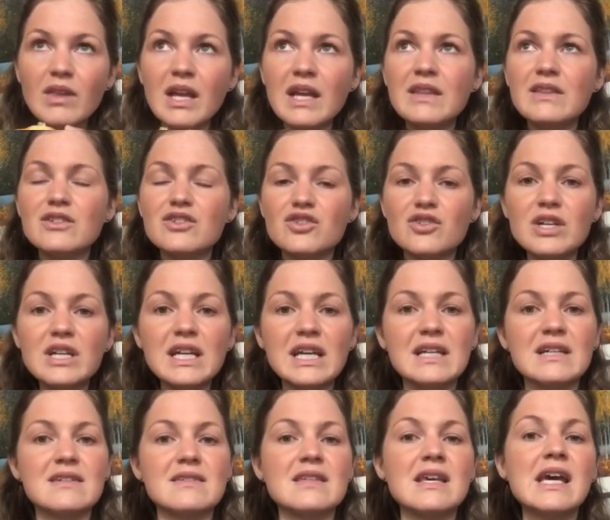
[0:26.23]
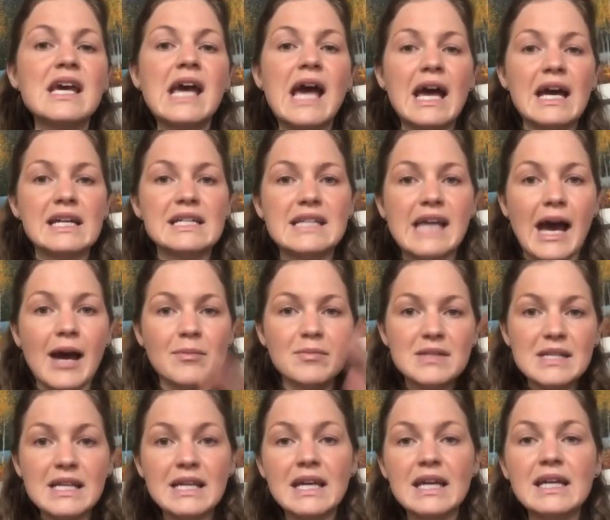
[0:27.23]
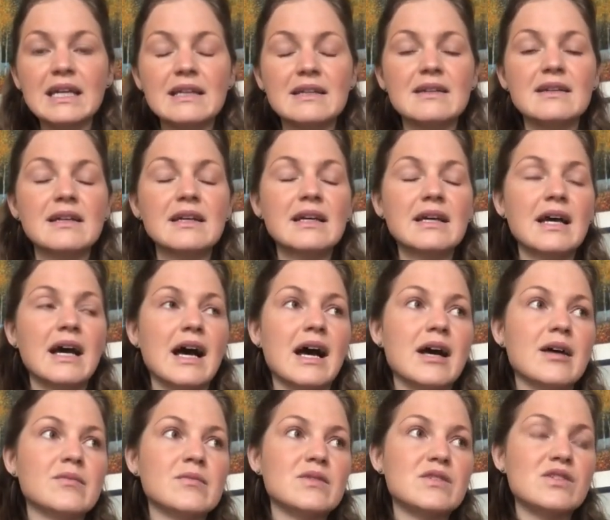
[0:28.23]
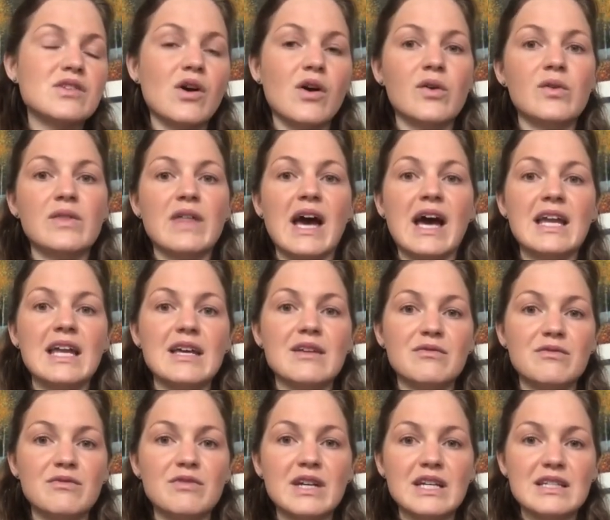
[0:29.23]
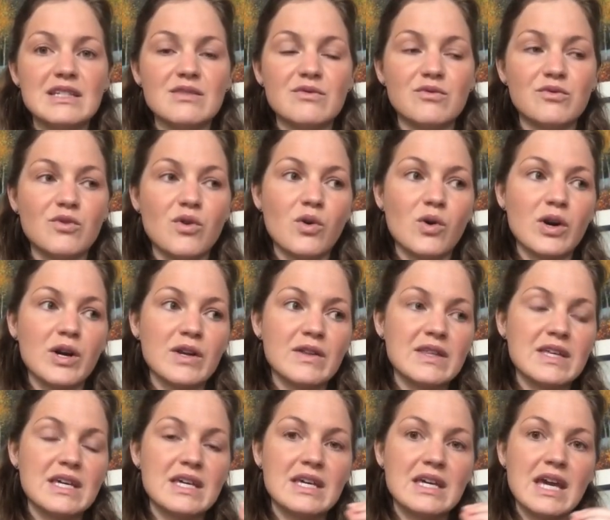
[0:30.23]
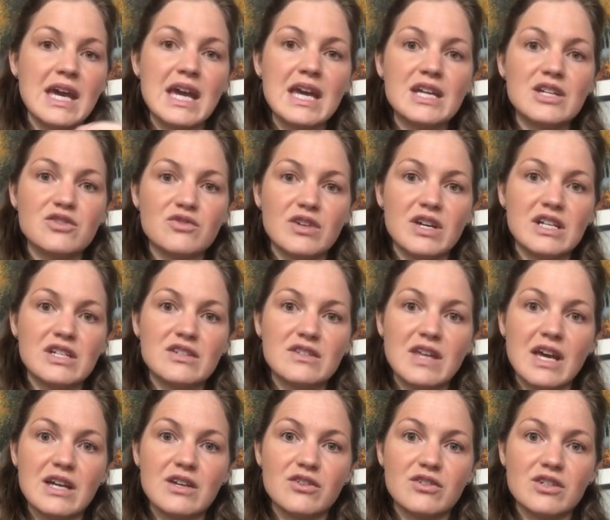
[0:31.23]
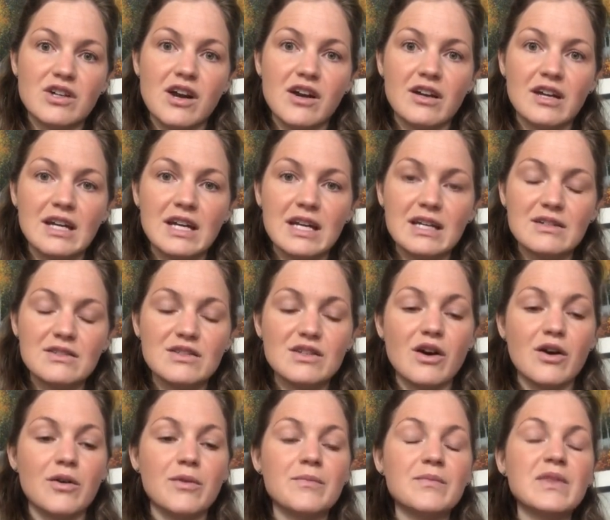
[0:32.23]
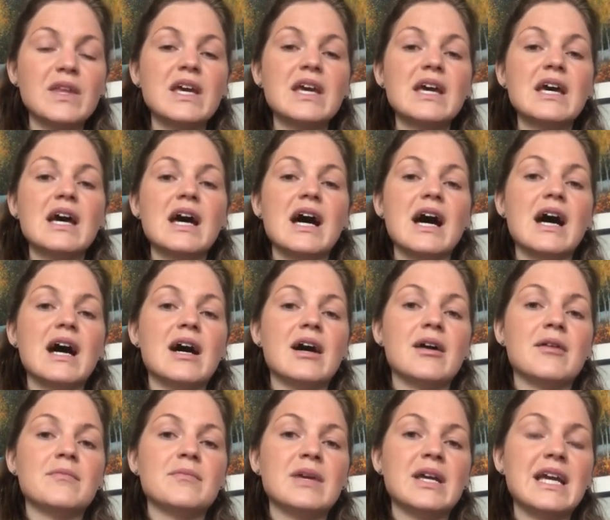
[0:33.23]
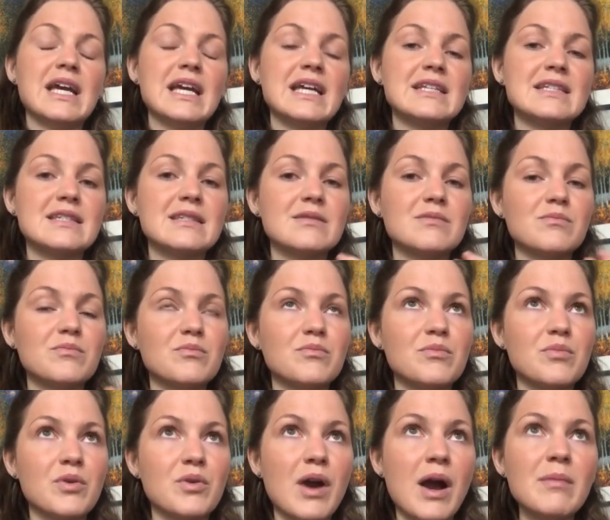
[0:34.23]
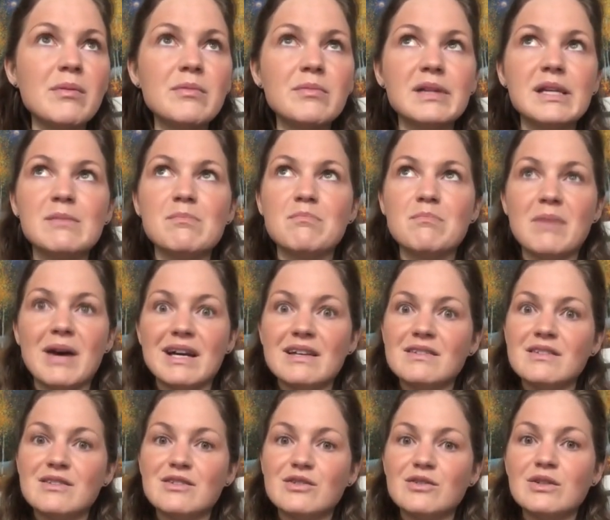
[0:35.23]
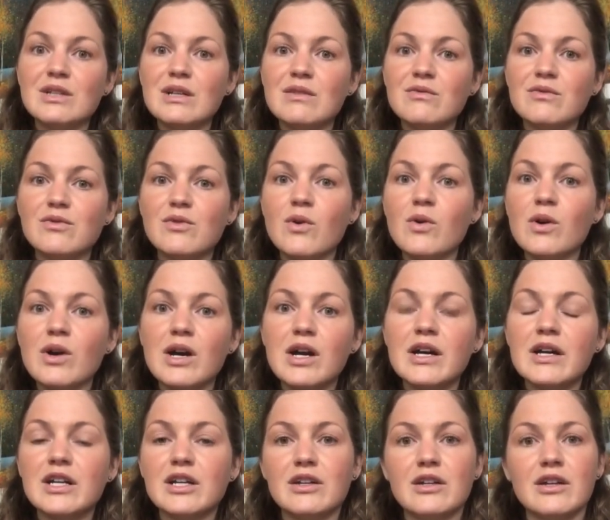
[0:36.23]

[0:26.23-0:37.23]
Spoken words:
And the trick is adapting it so that it fits for the age range that you're targeting. So it's probably best suited for,